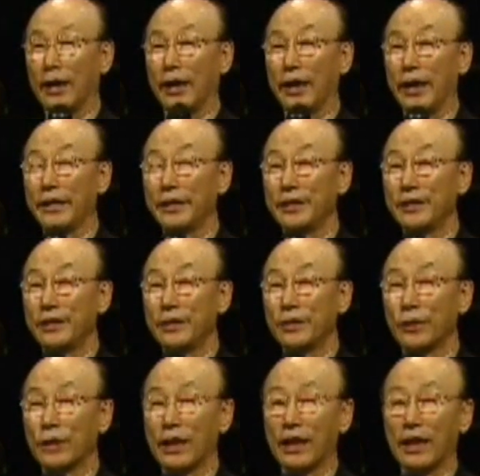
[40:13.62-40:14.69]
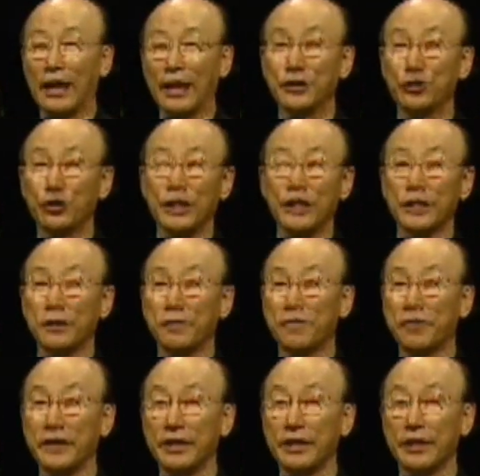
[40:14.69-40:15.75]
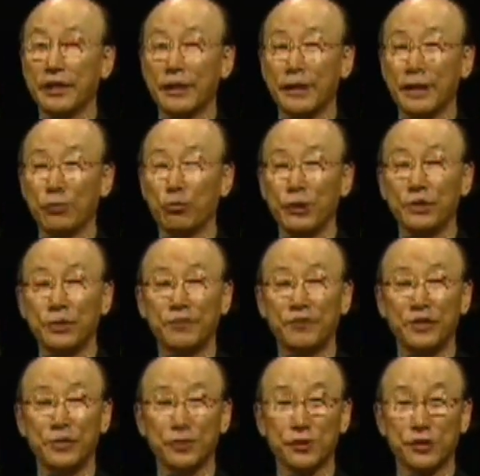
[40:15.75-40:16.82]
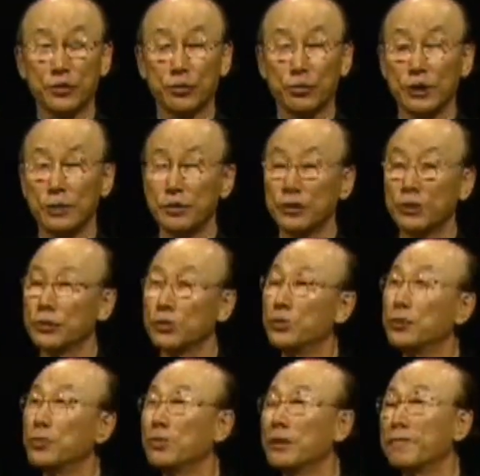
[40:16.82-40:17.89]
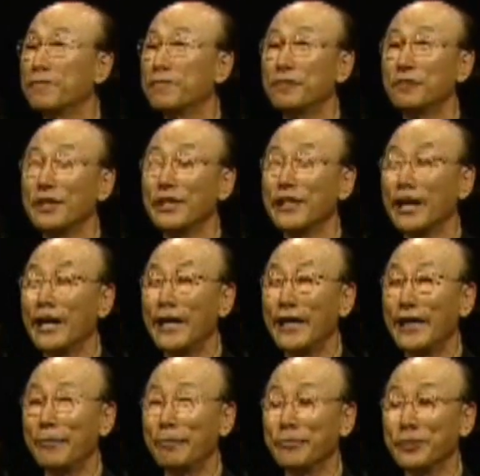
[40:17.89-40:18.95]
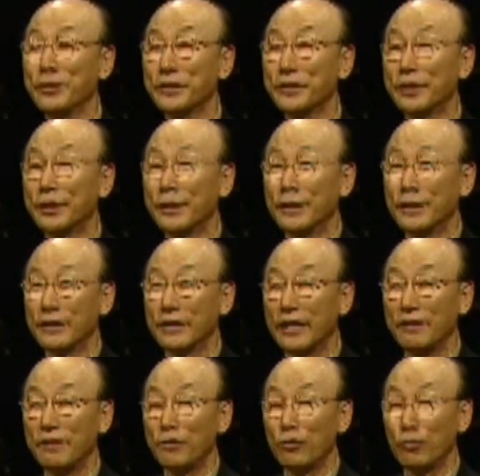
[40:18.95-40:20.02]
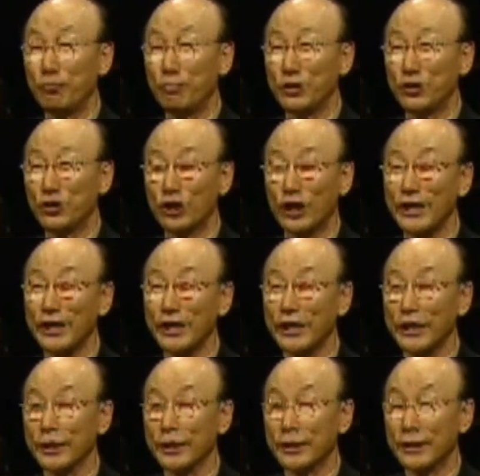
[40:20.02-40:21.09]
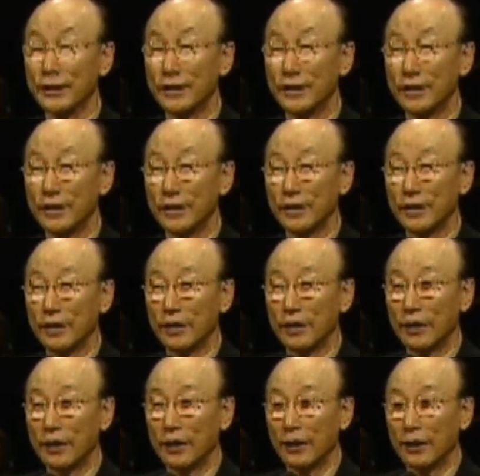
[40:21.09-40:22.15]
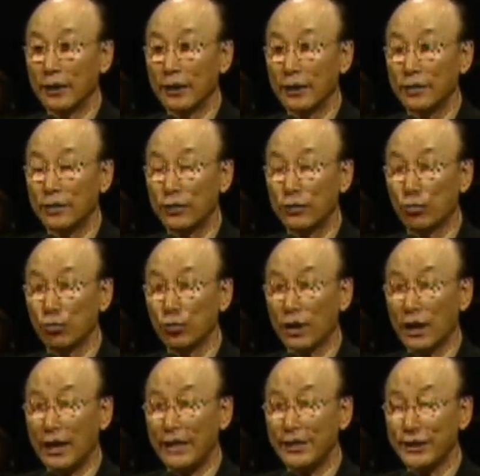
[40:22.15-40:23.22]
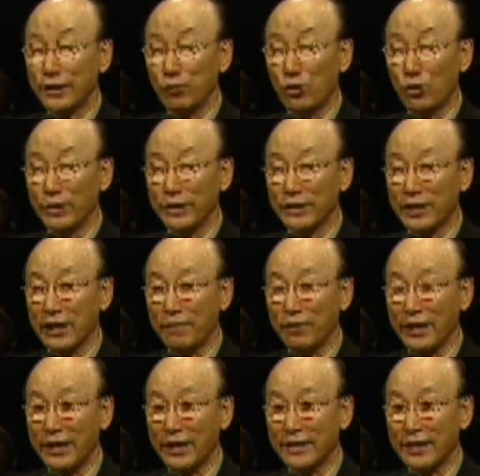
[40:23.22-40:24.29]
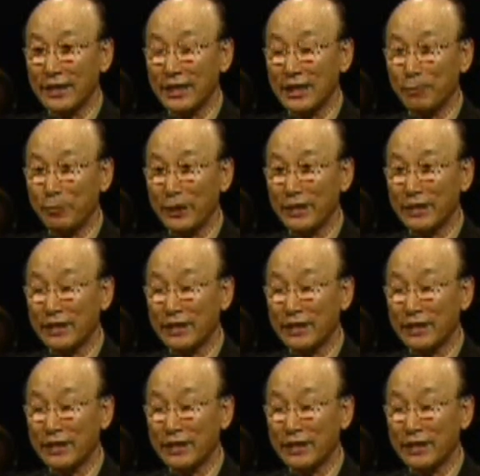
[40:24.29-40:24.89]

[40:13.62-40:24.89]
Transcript: and unshaky faith and with visions and dreams. You are fully armed. Devil will be shaking. And to the last moments, devil act as if